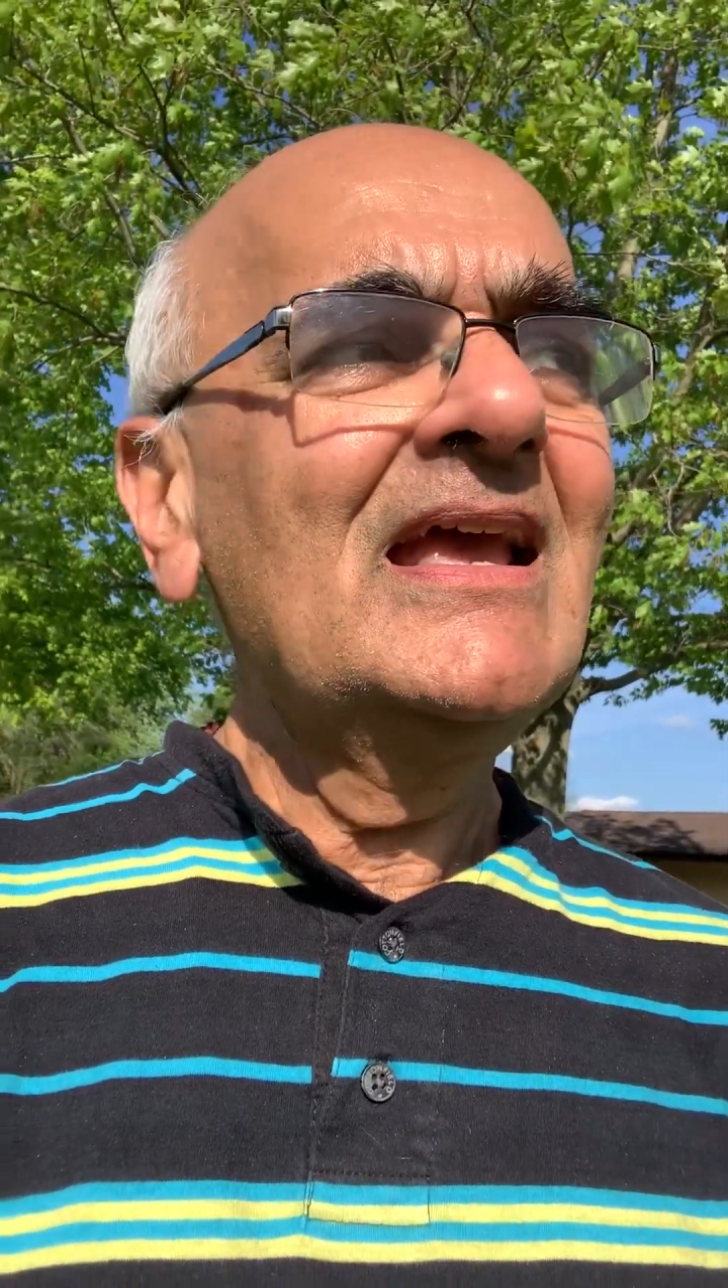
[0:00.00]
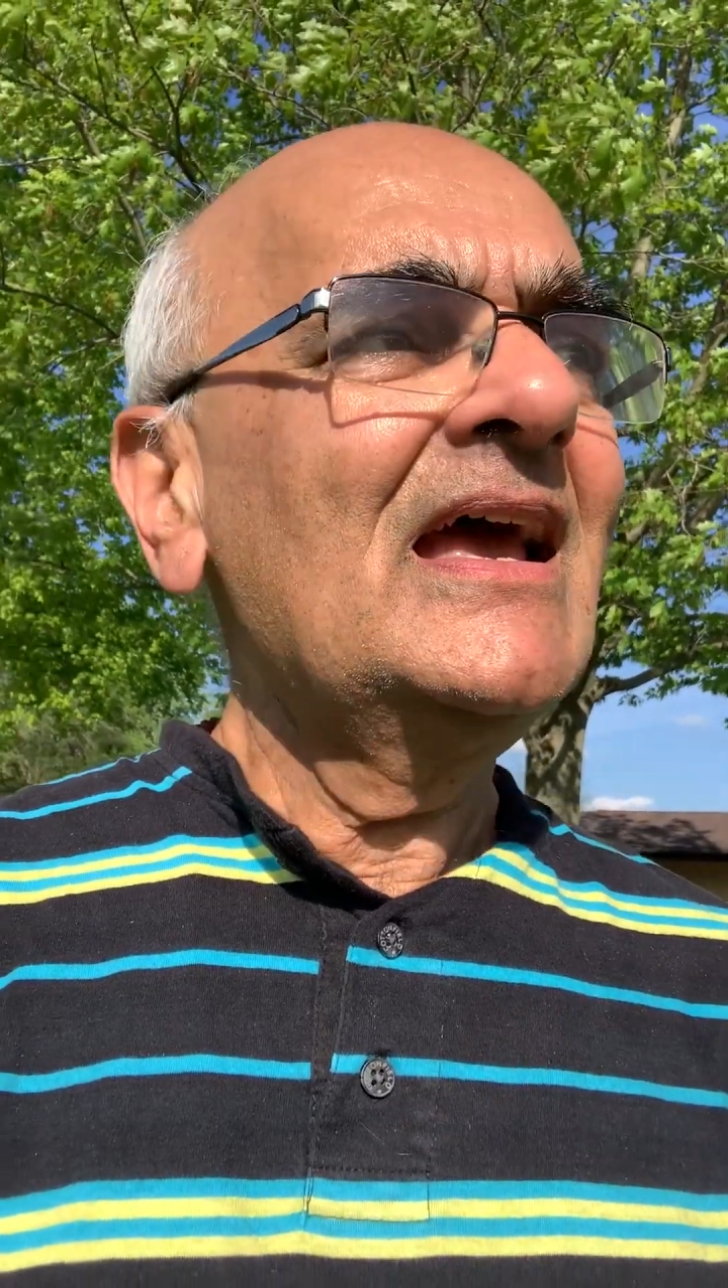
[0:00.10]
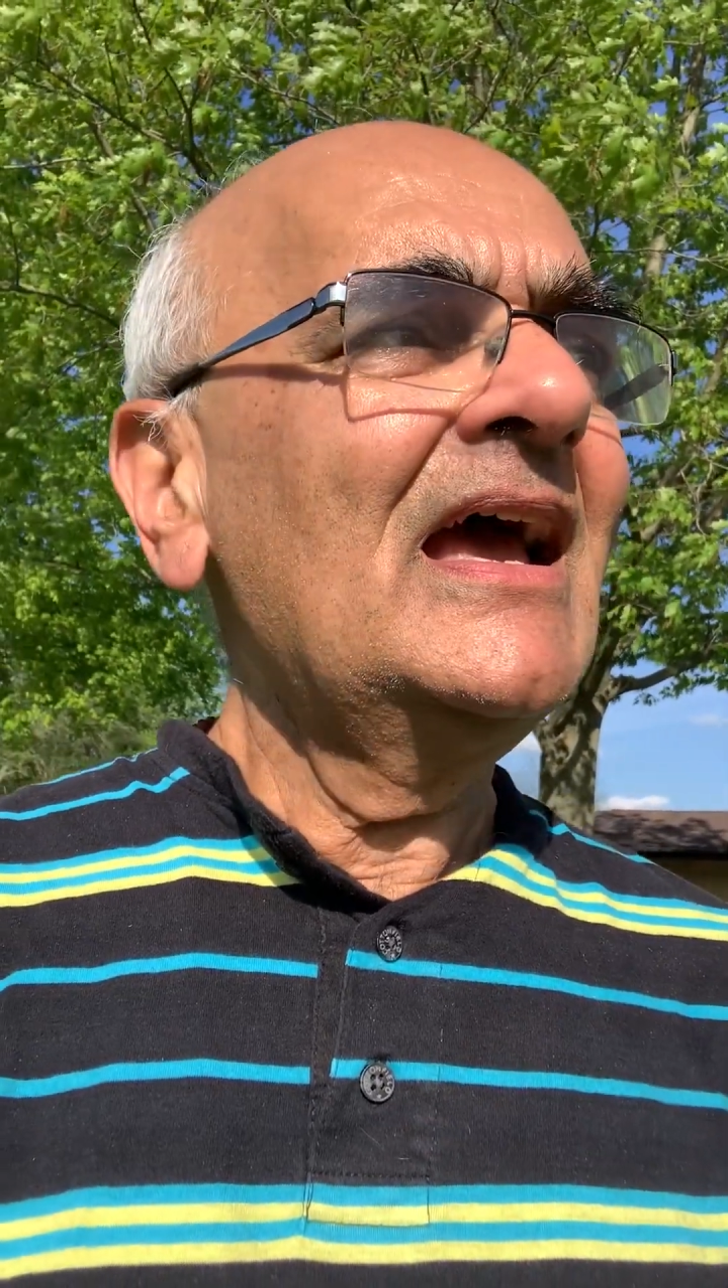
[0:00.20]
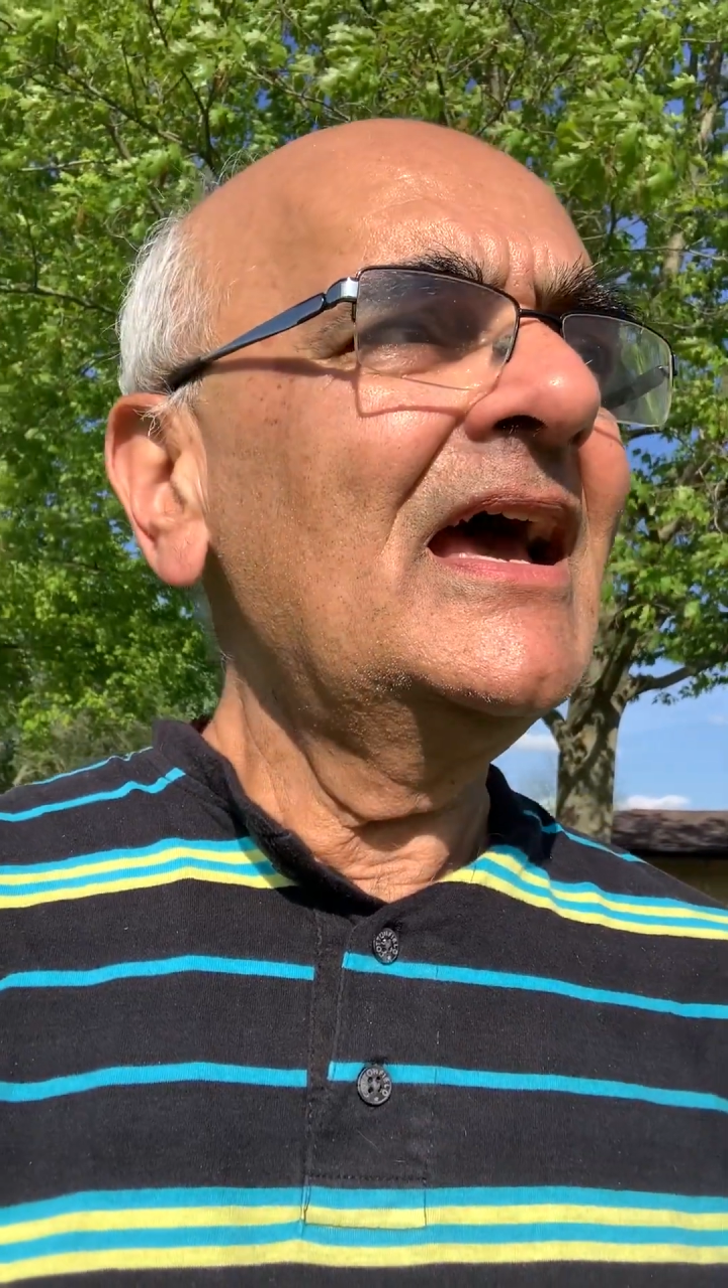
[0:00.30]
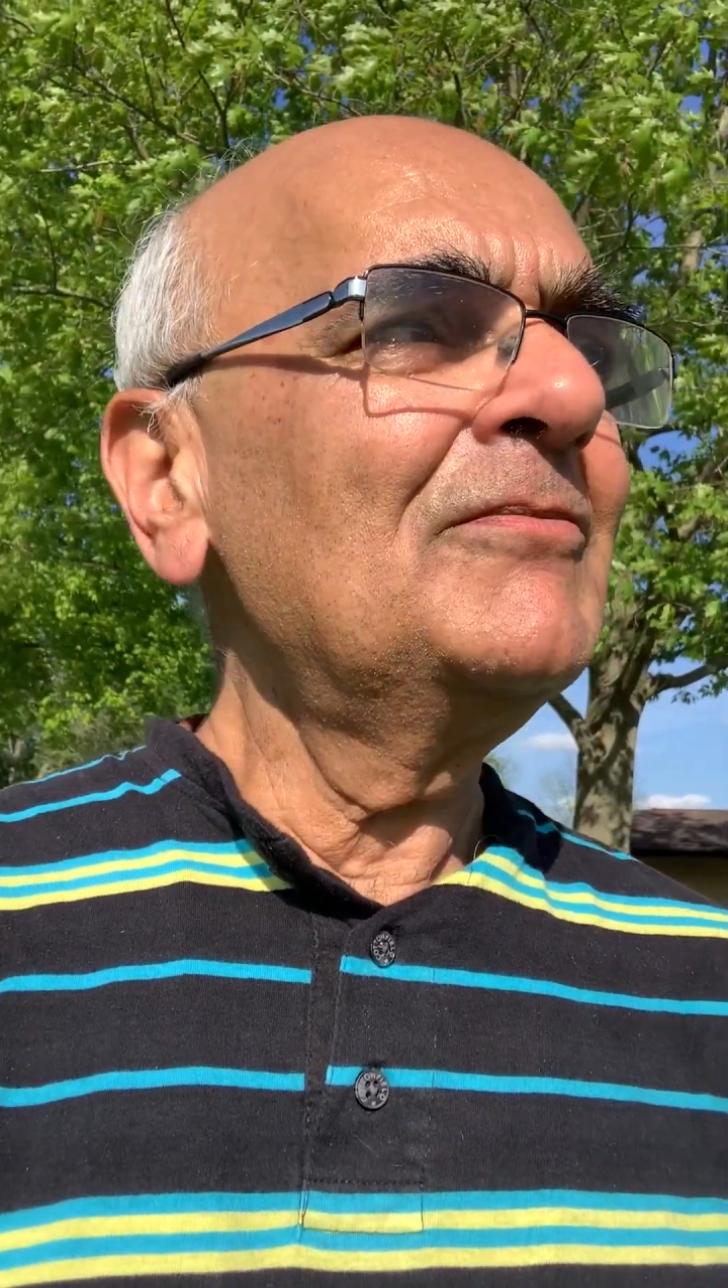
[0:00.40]

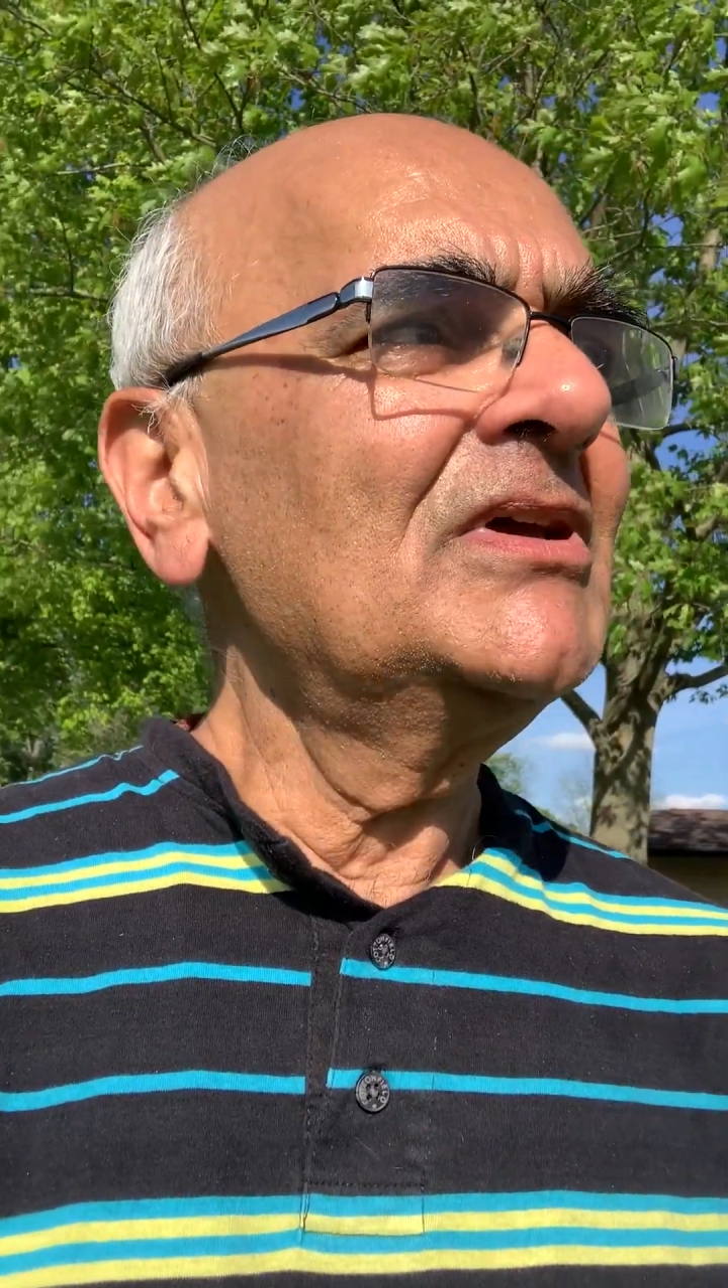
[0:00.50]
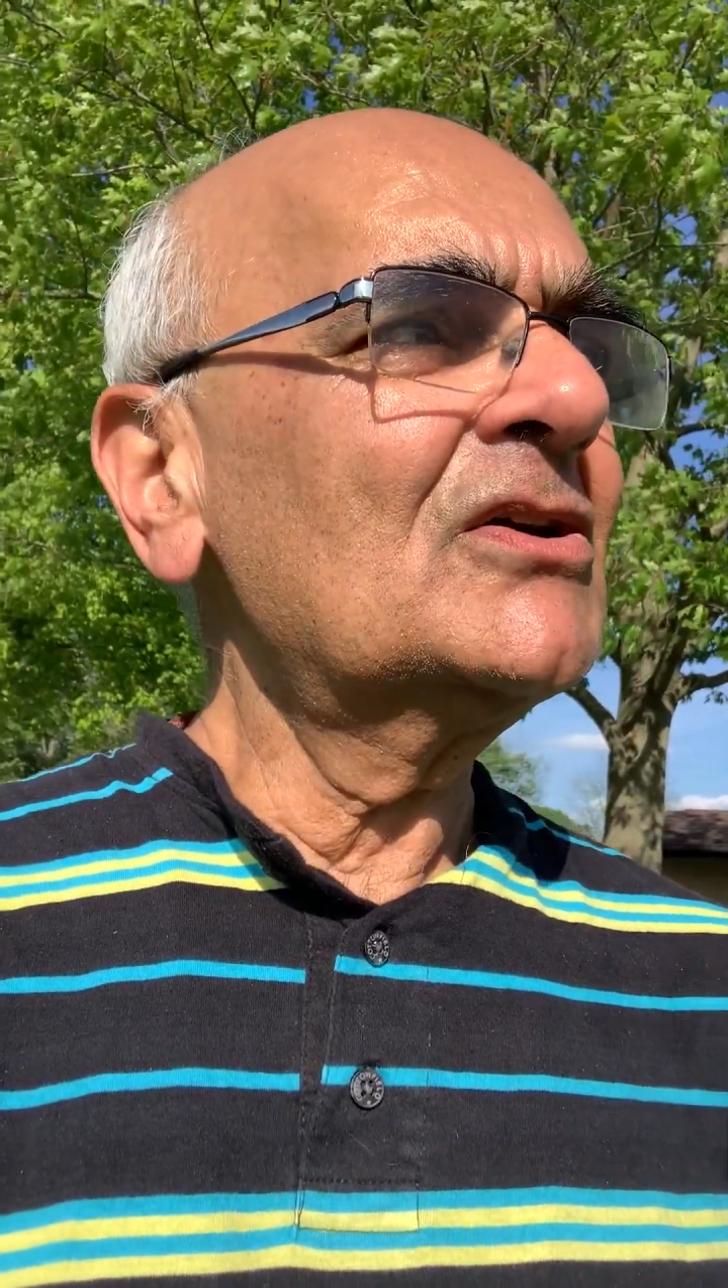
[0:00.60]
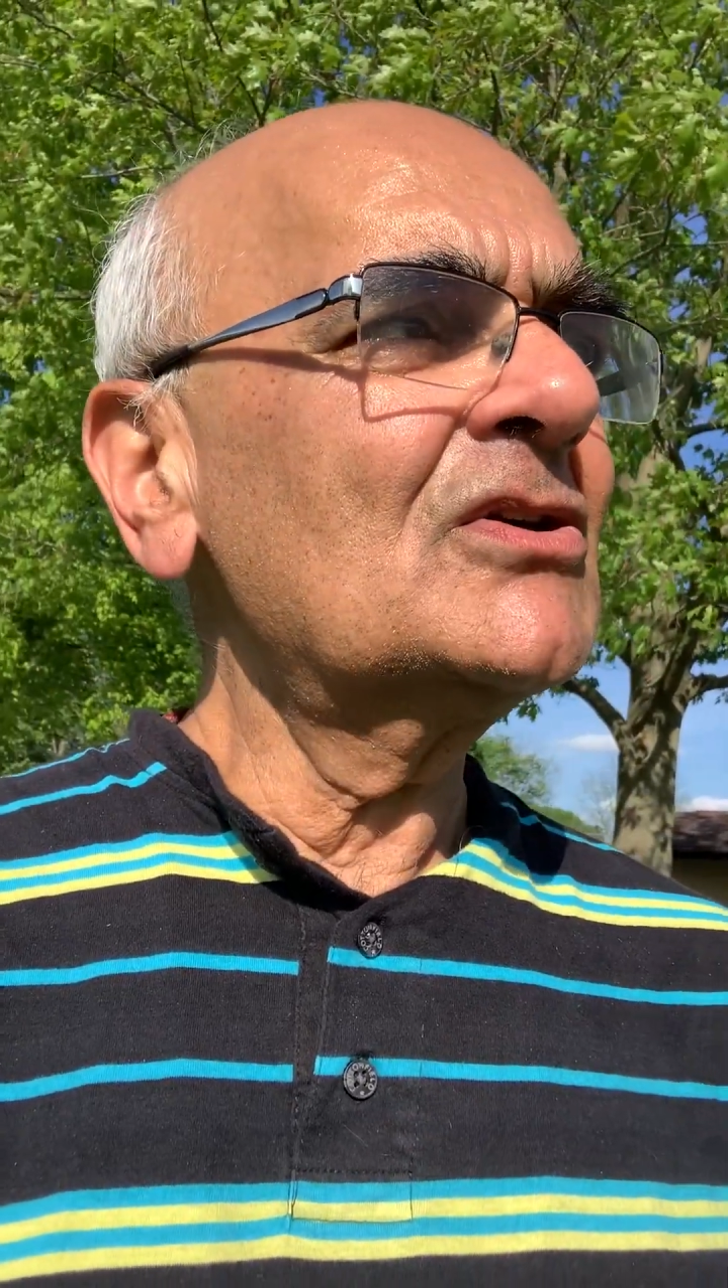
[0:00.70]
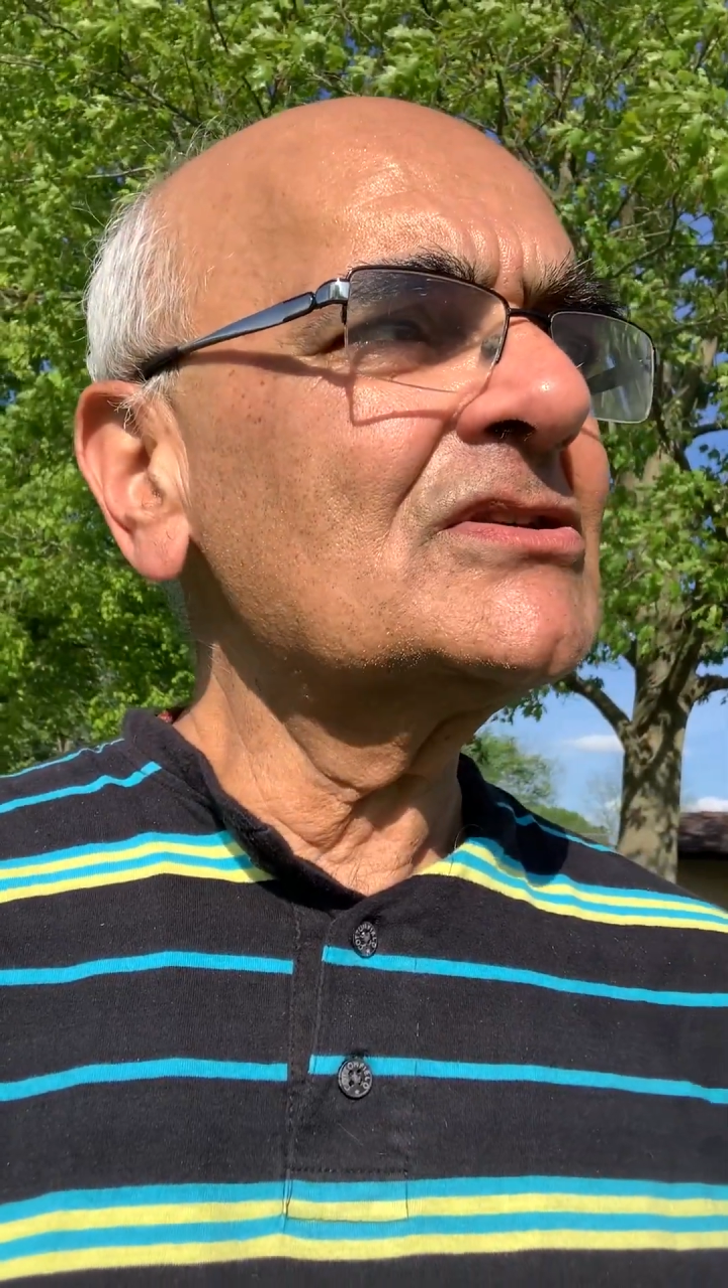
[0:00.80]
And because